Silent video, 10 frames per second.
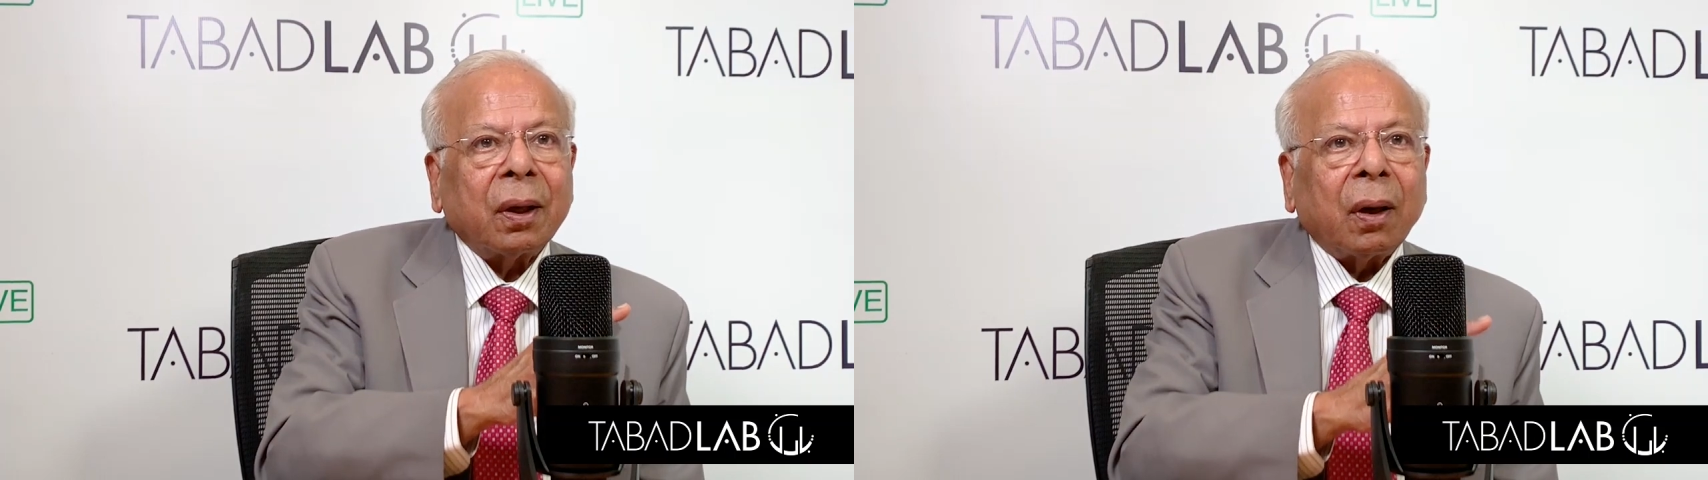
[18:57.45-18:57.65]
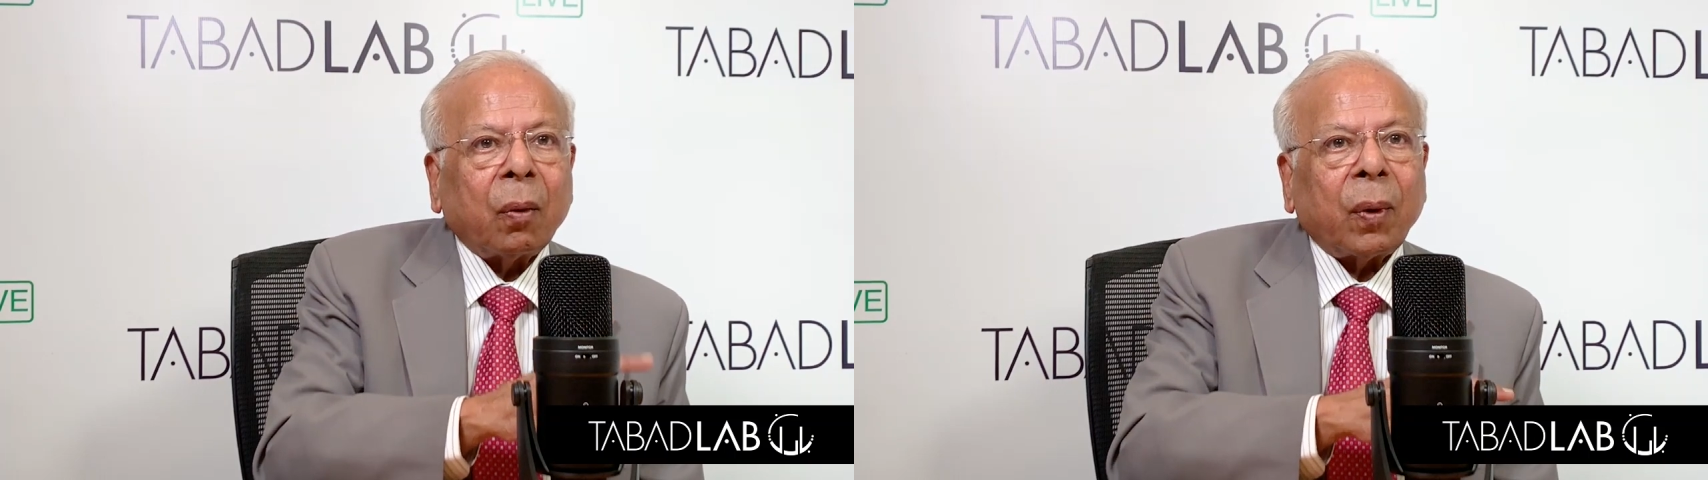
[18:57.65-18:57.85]

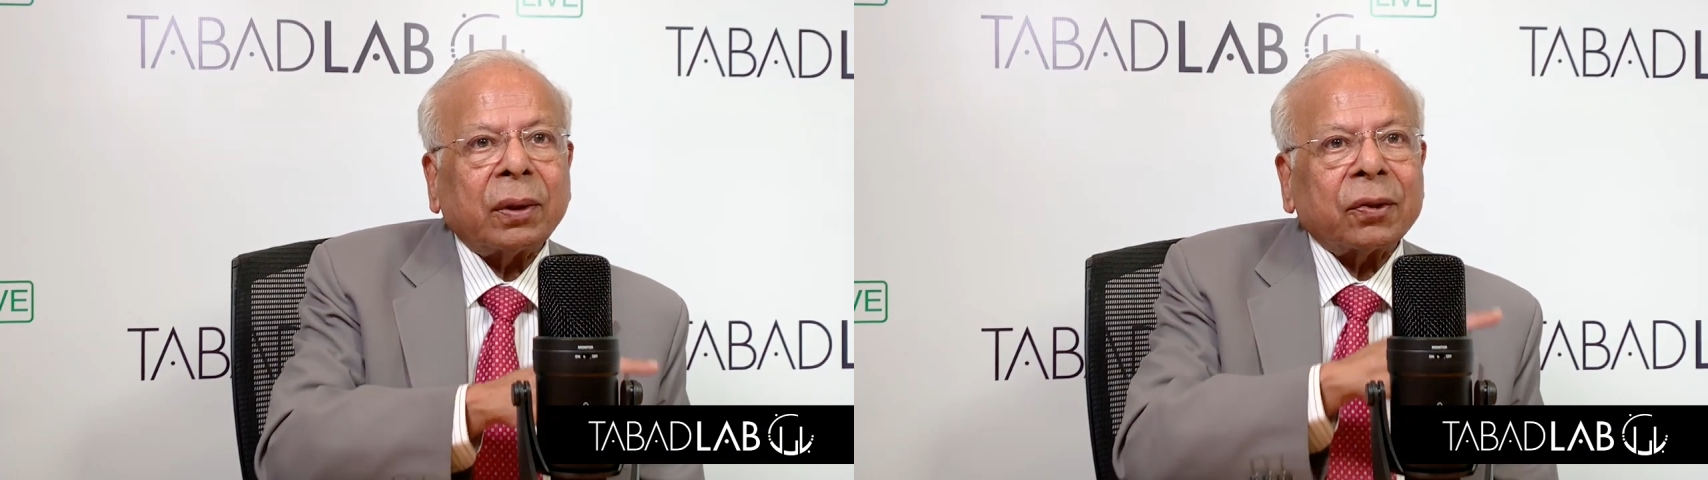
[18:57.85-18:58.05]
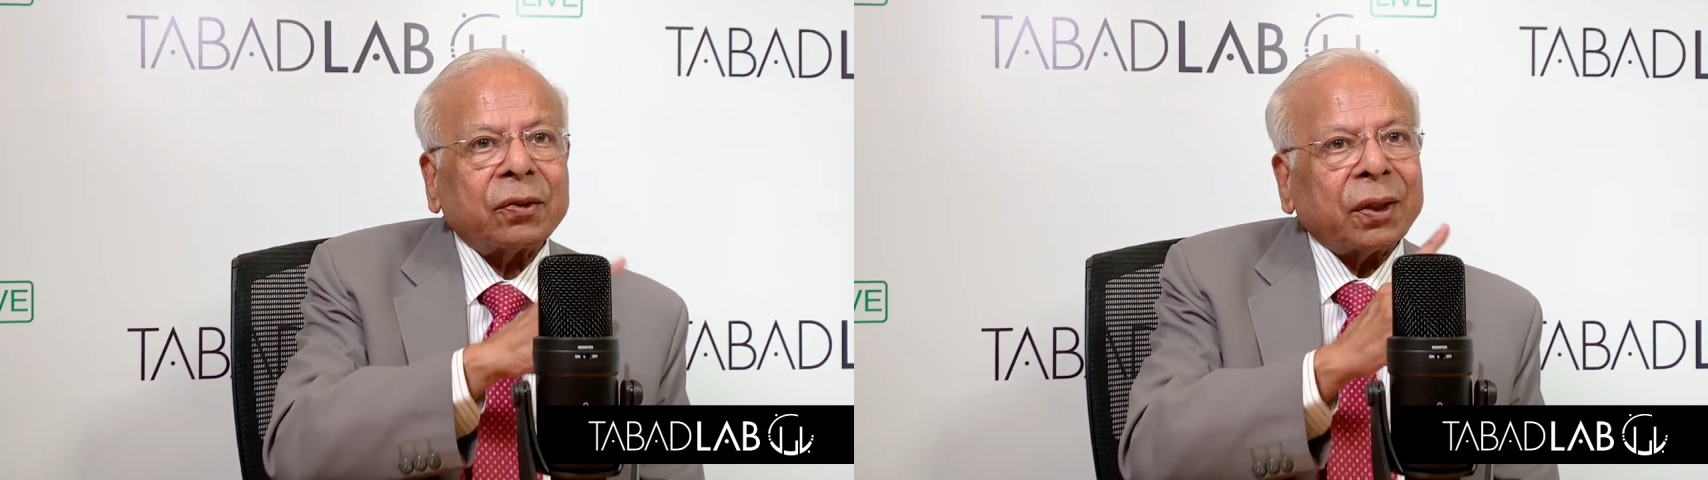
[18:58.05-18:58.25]
when the
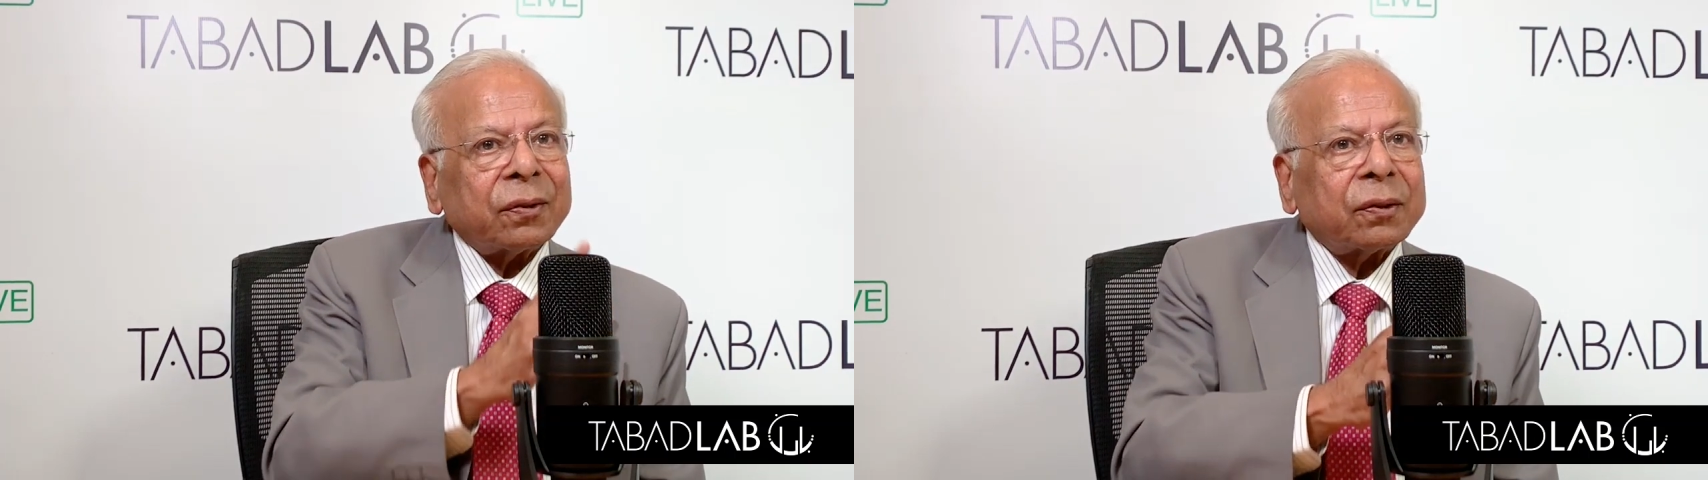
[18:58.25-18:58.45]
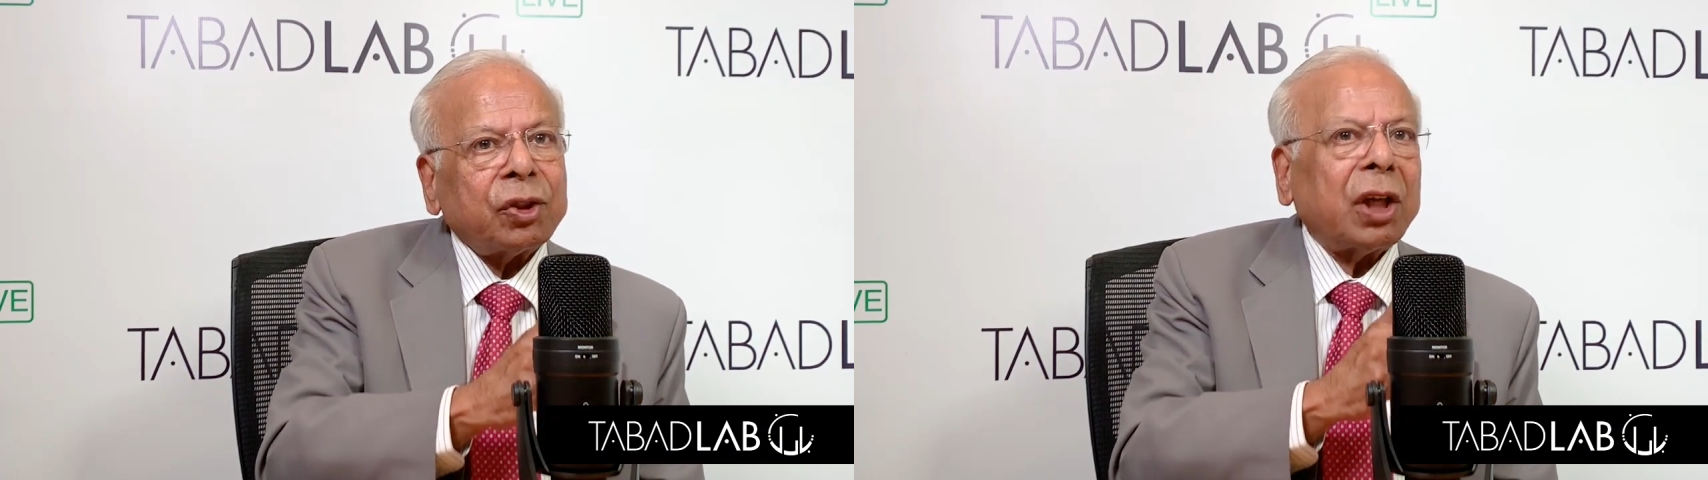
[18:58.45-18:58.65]
6th
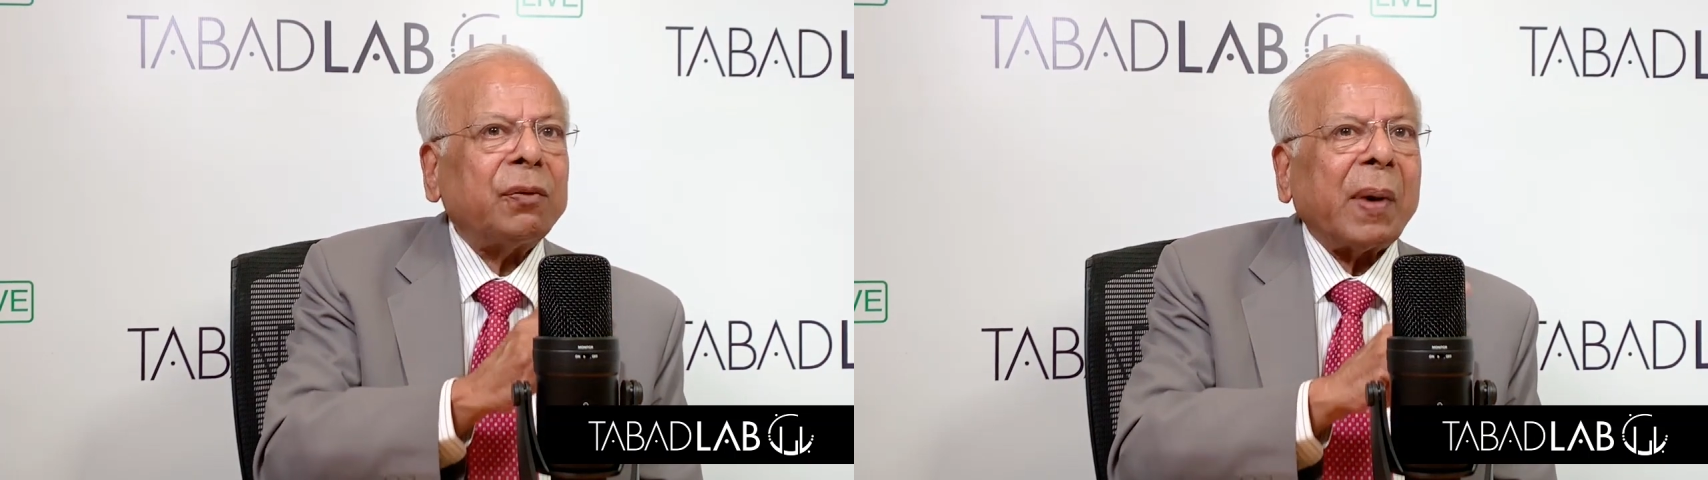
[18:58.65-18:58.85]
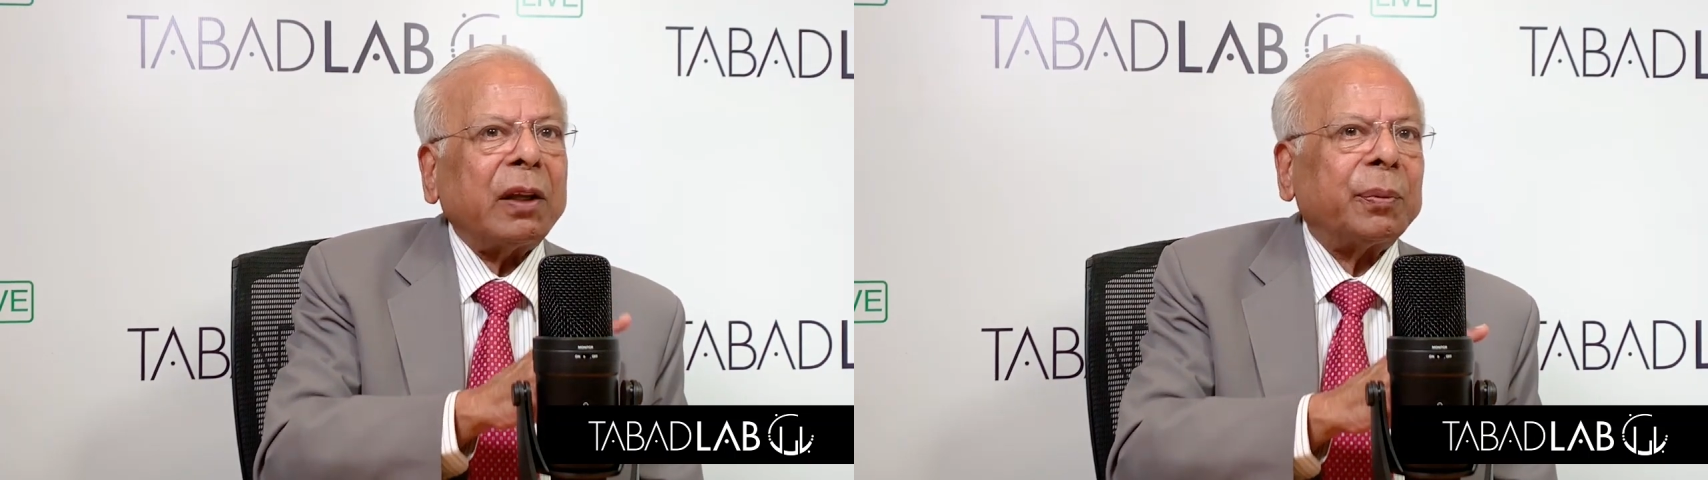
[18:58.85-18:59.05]
change
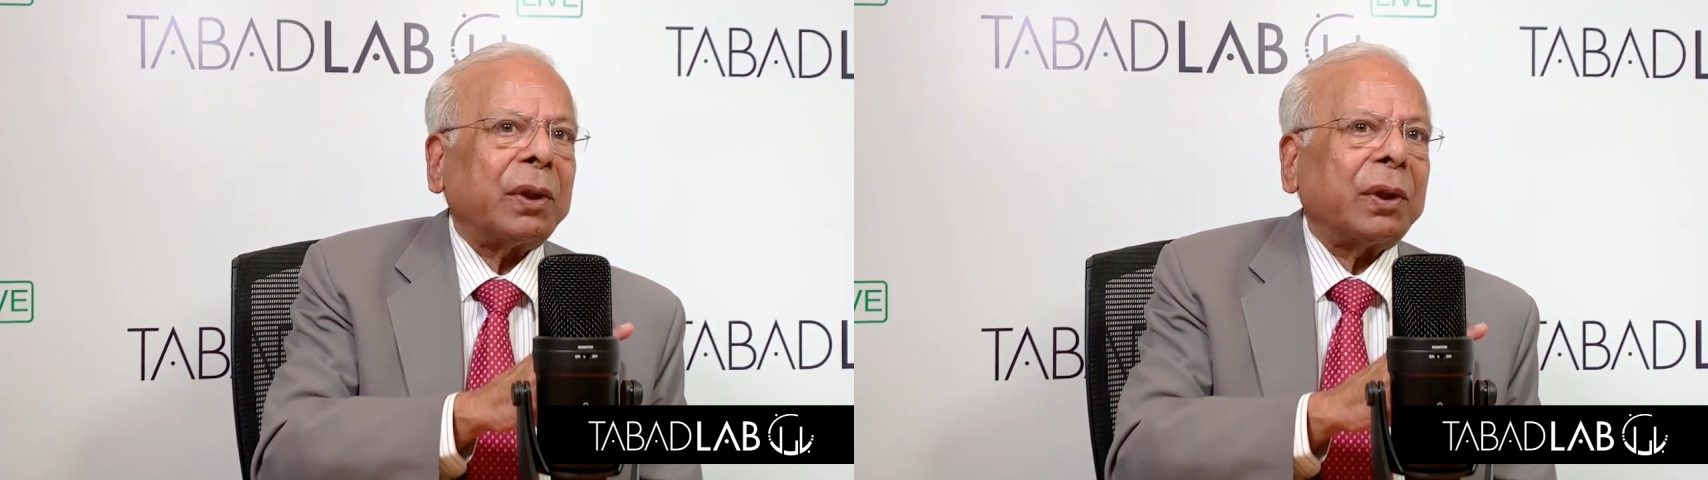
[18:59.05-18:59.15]
management